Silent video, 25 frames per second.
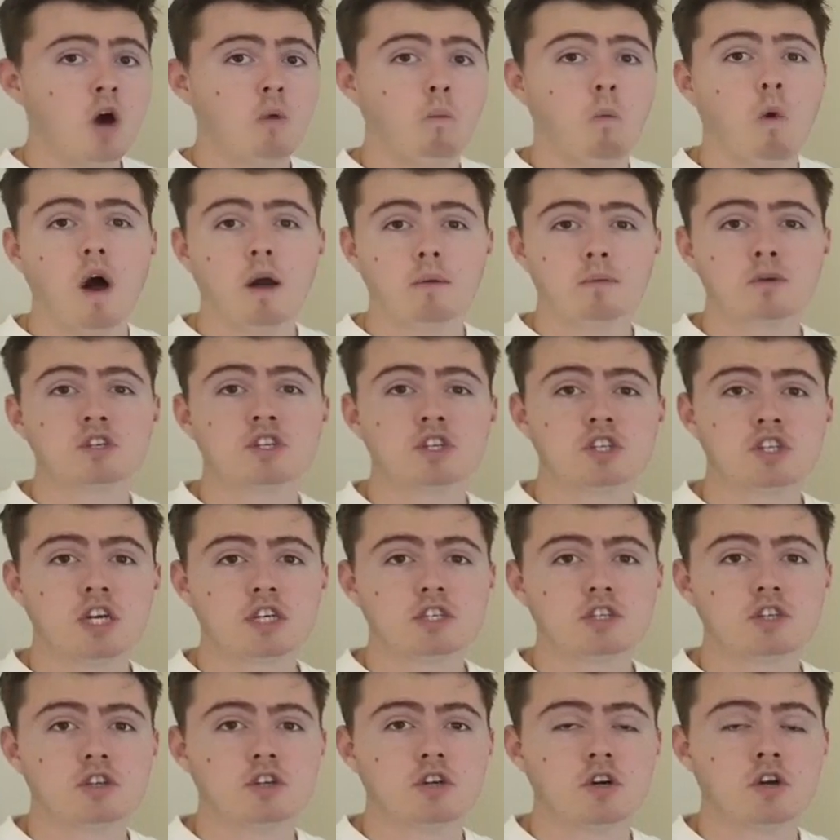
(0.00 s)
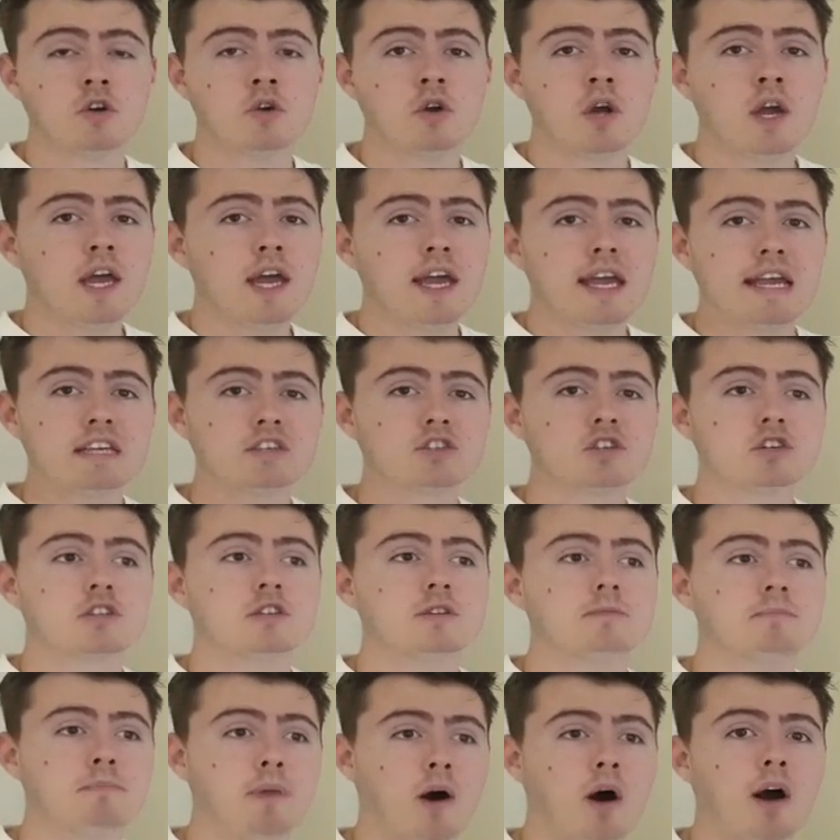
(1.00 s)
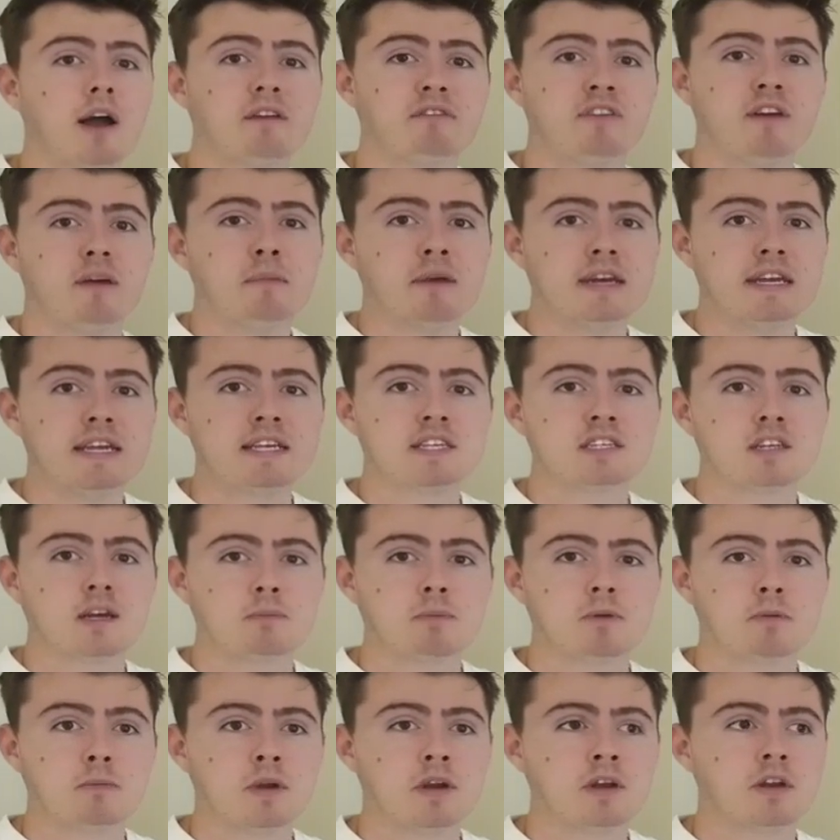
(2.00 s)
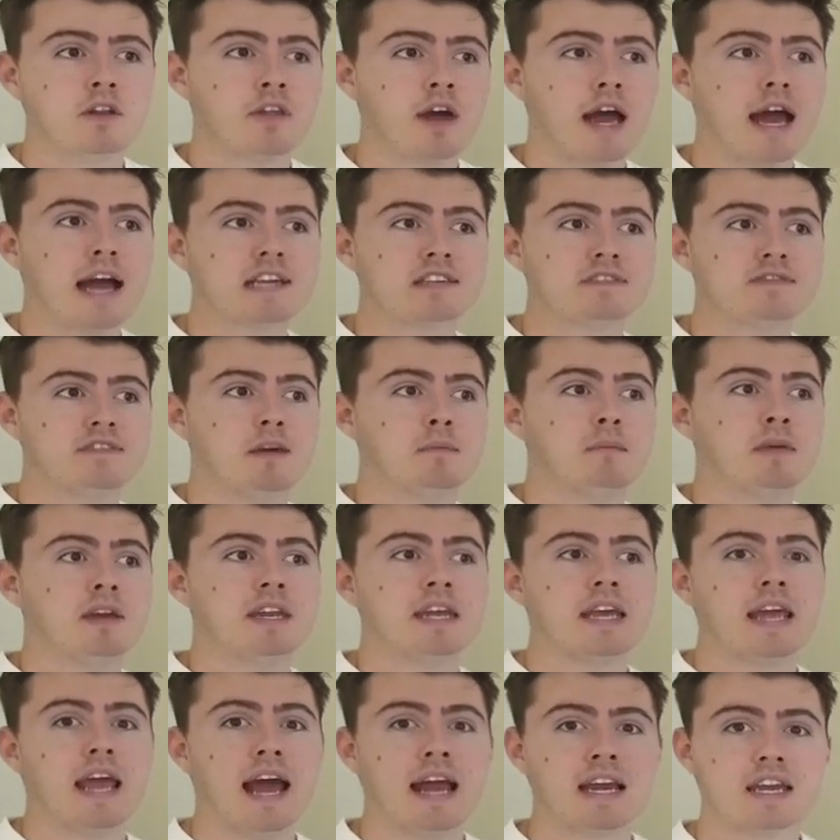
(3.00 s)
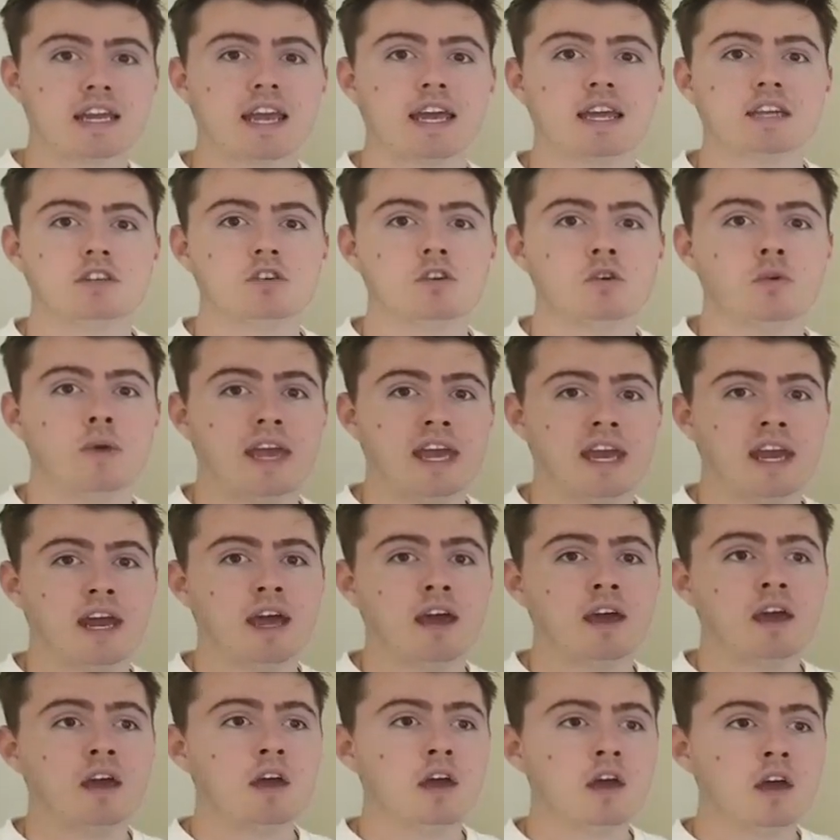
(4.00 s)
What I would suggest you do is just buy a vitamin D supplement that has vitamin D and K2 in it.